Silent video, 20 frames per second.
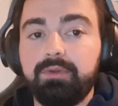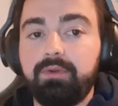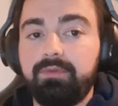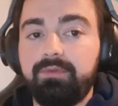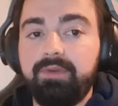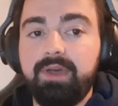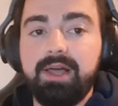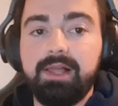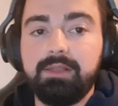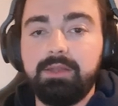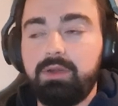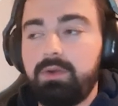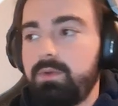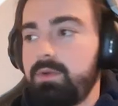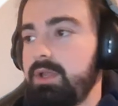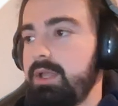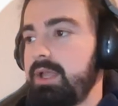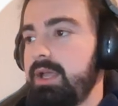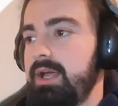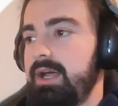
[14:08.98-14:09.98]
of hello
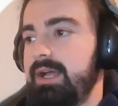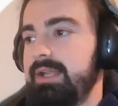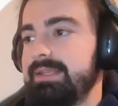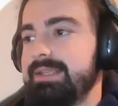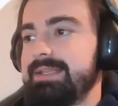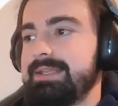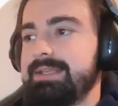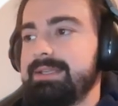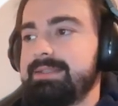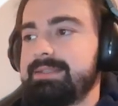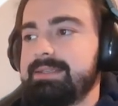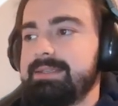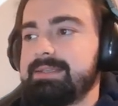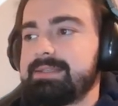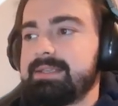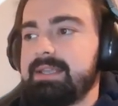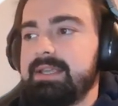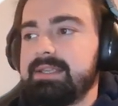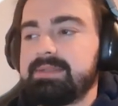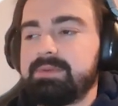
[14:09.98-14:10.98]
and it
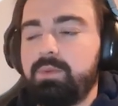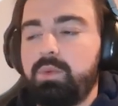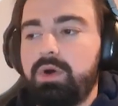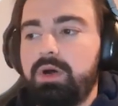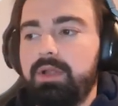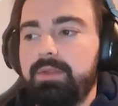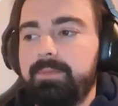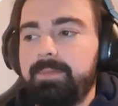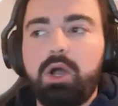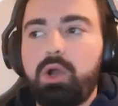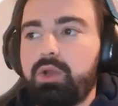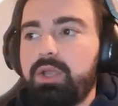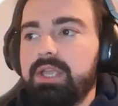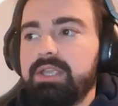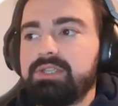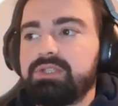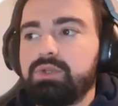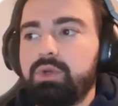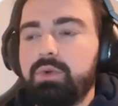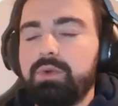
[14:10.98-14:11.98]
is as 1. Okay,
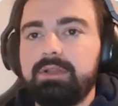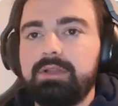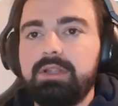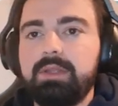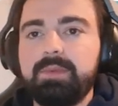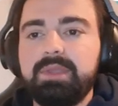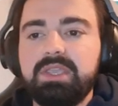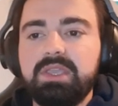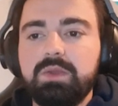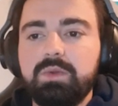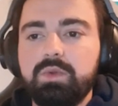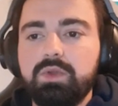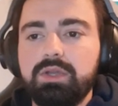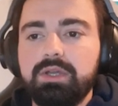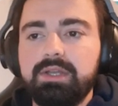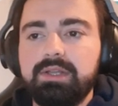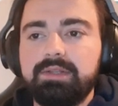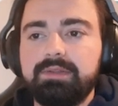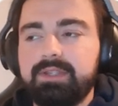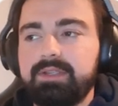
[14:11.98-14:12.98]
so let me give you
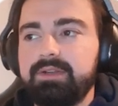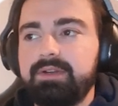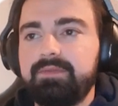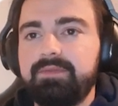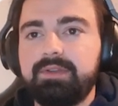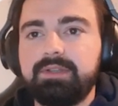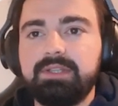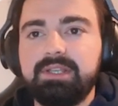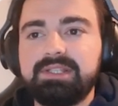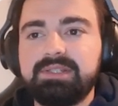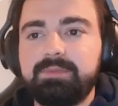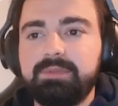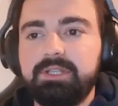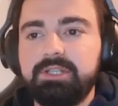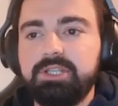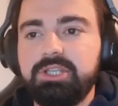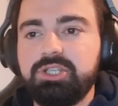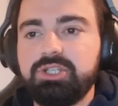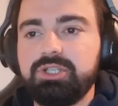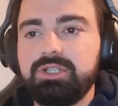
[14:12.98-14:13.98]
a graphical
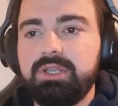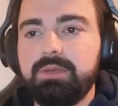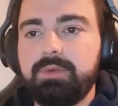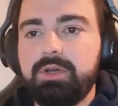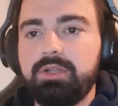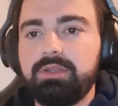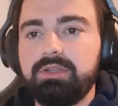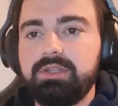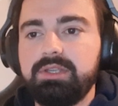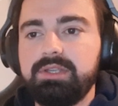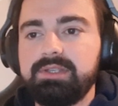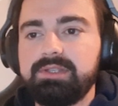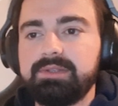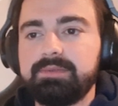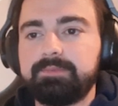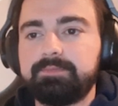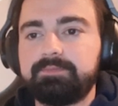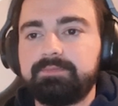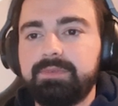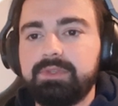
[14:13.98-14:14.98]
explanation about this.
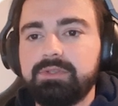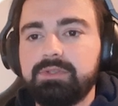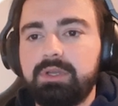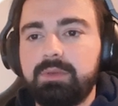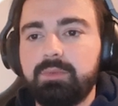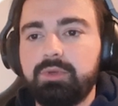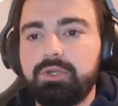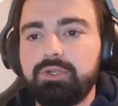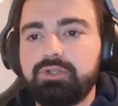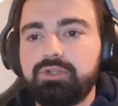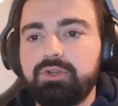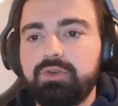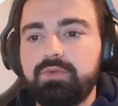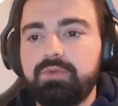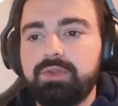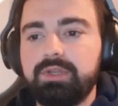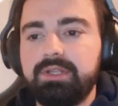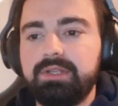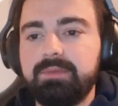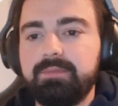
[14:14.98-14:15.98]
So I'm going to show
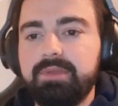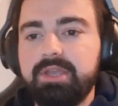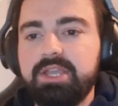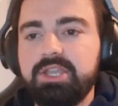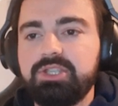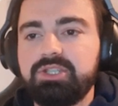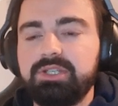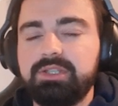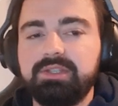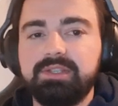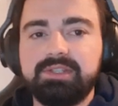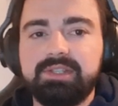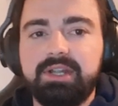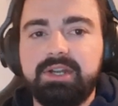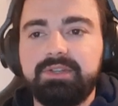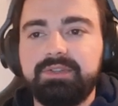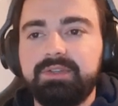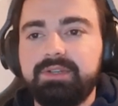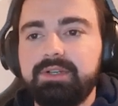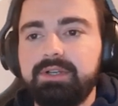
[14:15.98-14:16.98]
you an image in this
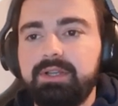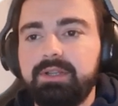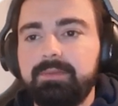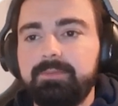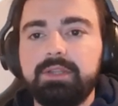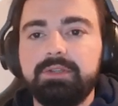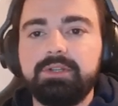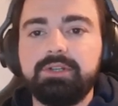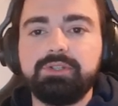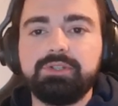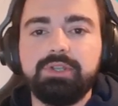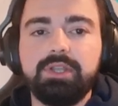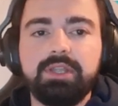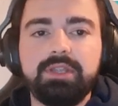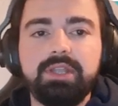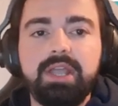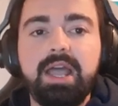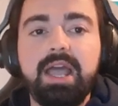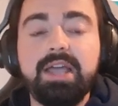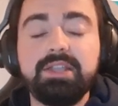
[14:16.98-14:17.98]
article.
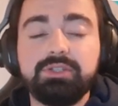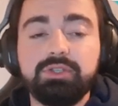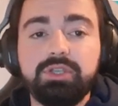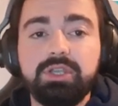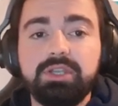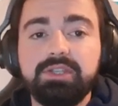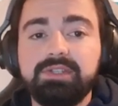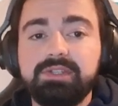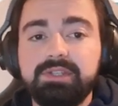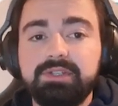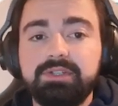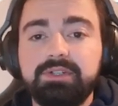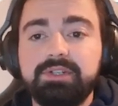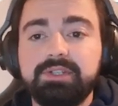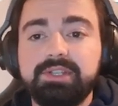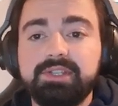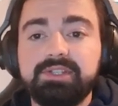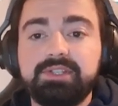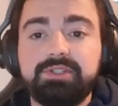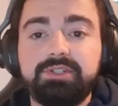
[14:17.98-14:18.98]
As you can see, there
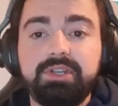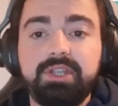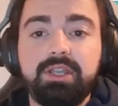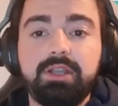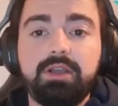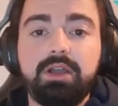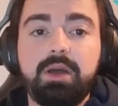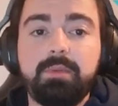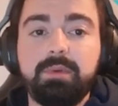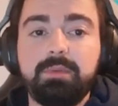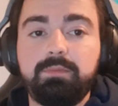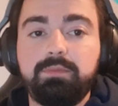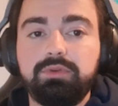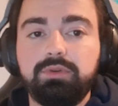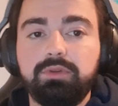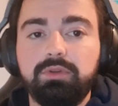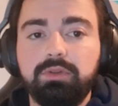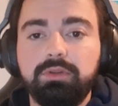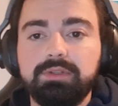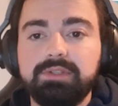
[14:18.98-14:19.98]
is a string
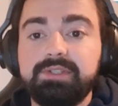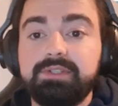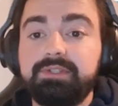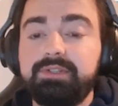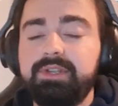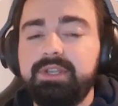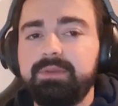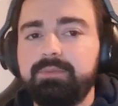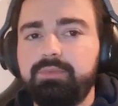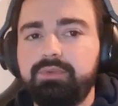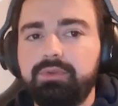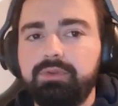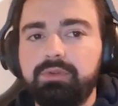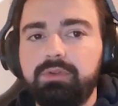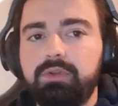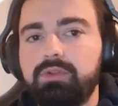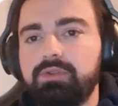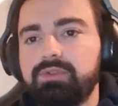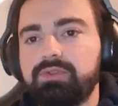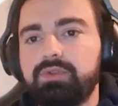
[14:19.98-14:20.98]
pool
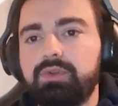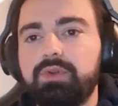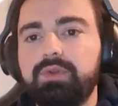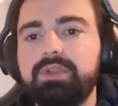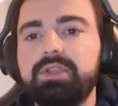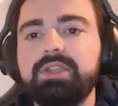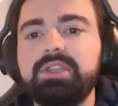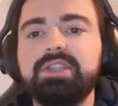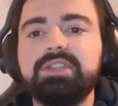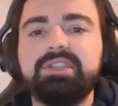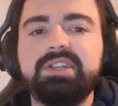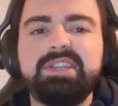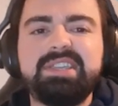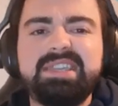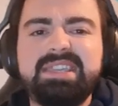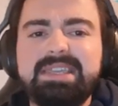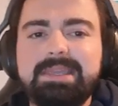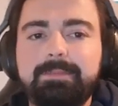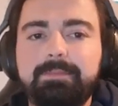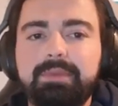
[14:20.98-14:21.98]
also in the
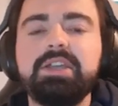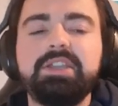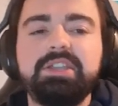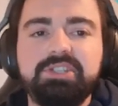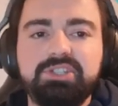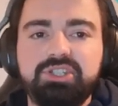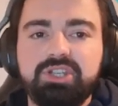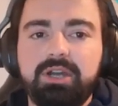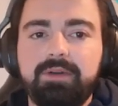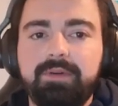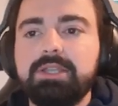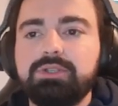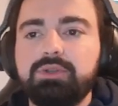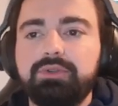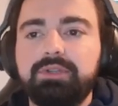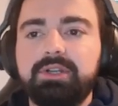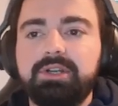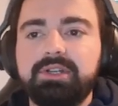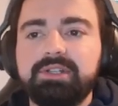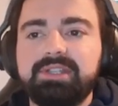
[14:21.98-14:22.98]
heap in Java. So
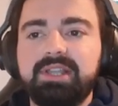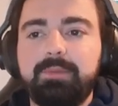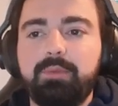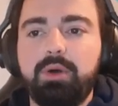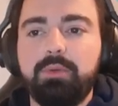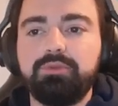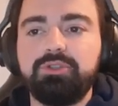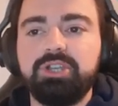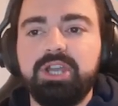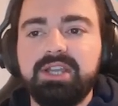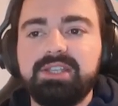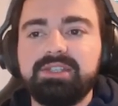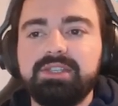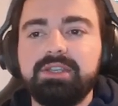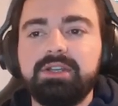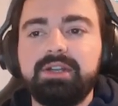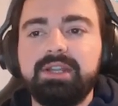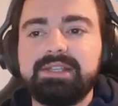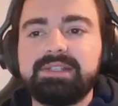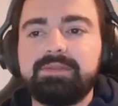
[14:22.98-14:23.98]
there are some objects
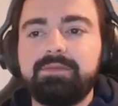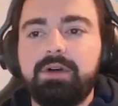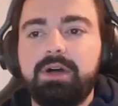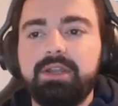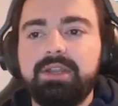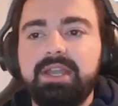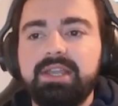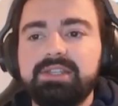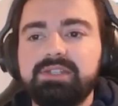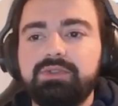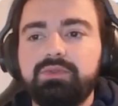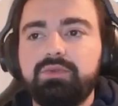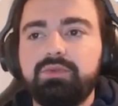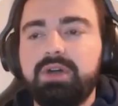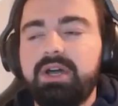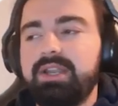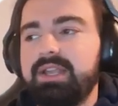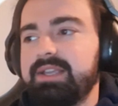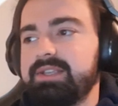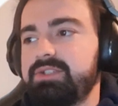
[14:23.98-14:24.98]
here, S1, S2,
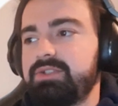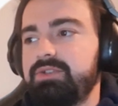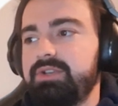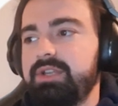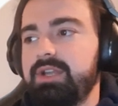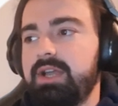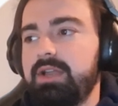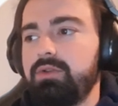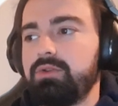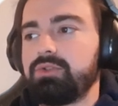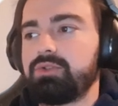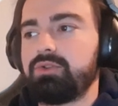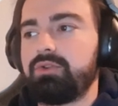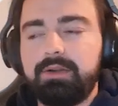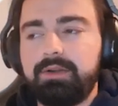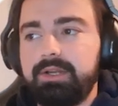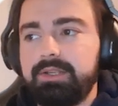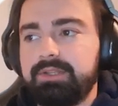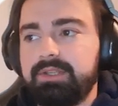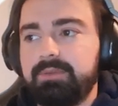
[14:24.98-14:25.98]
and S3. I also
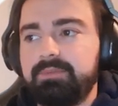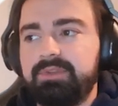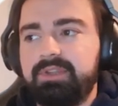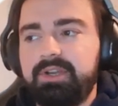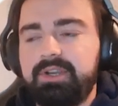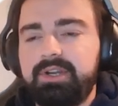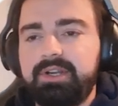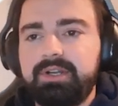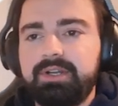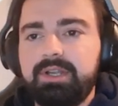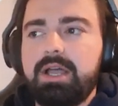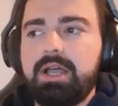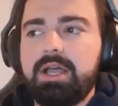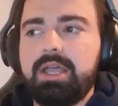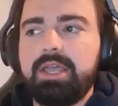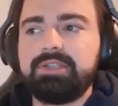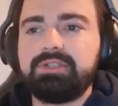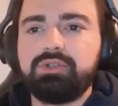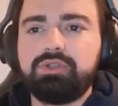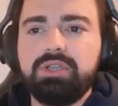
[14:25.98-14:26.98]
write them there.
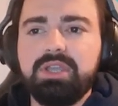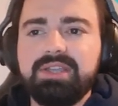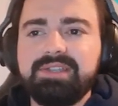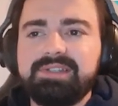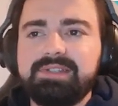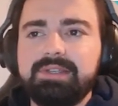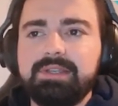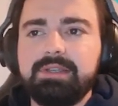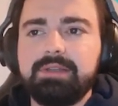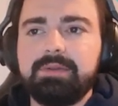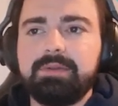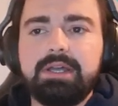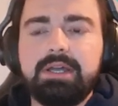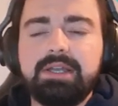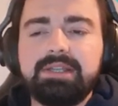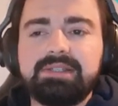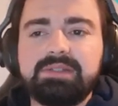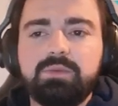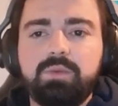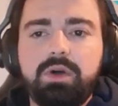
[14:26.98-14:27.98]
As you can see,
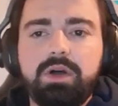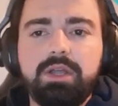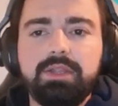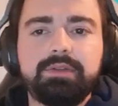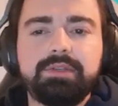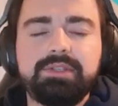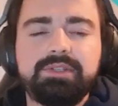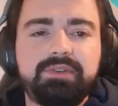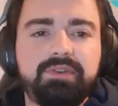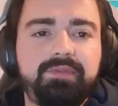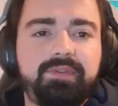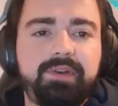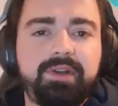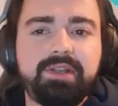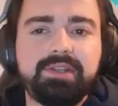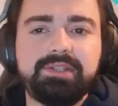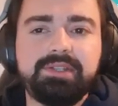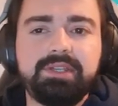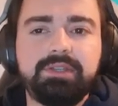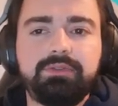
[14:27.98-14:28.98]
S1 is
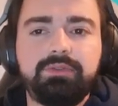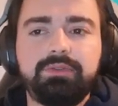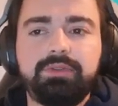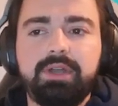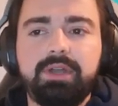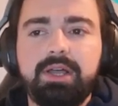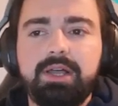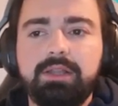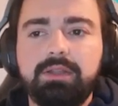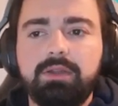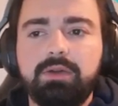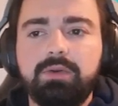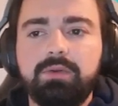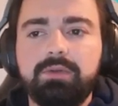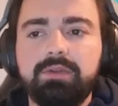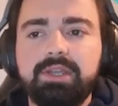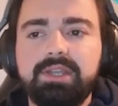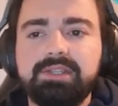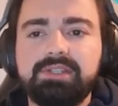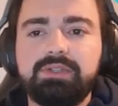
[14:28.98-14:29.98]
referencing to the hello.
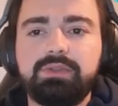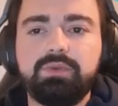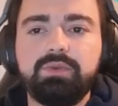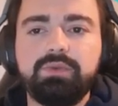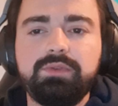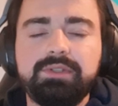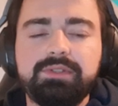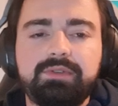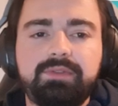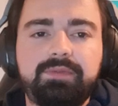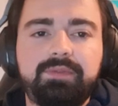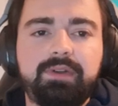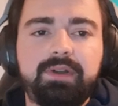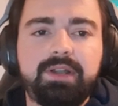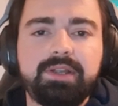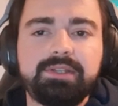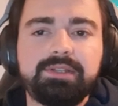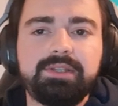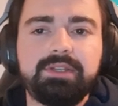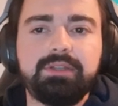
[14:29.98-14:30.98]
S2 is
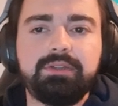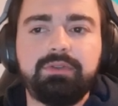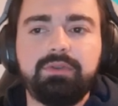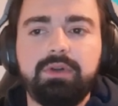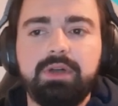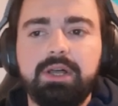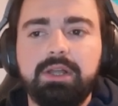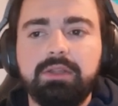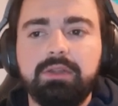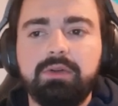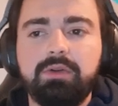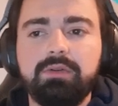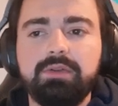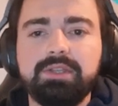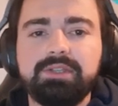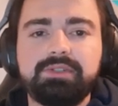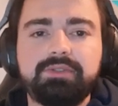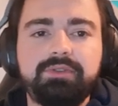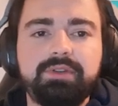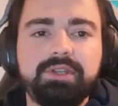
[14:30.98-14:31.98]
referencing to hello.
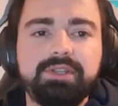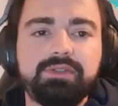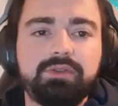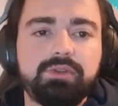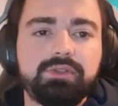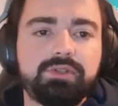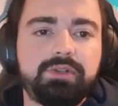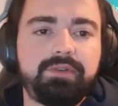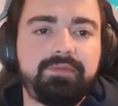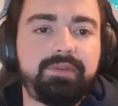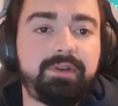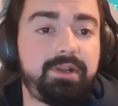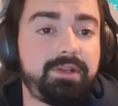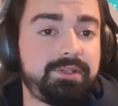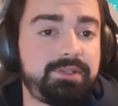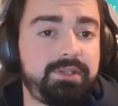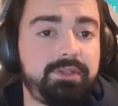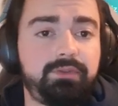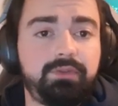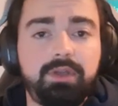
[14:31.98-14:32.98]
S3 is also
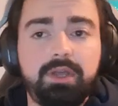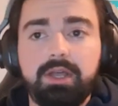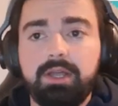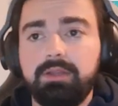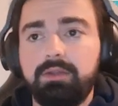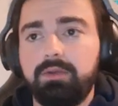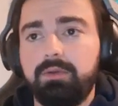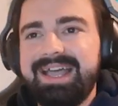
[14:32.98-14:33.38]
referencing to hello.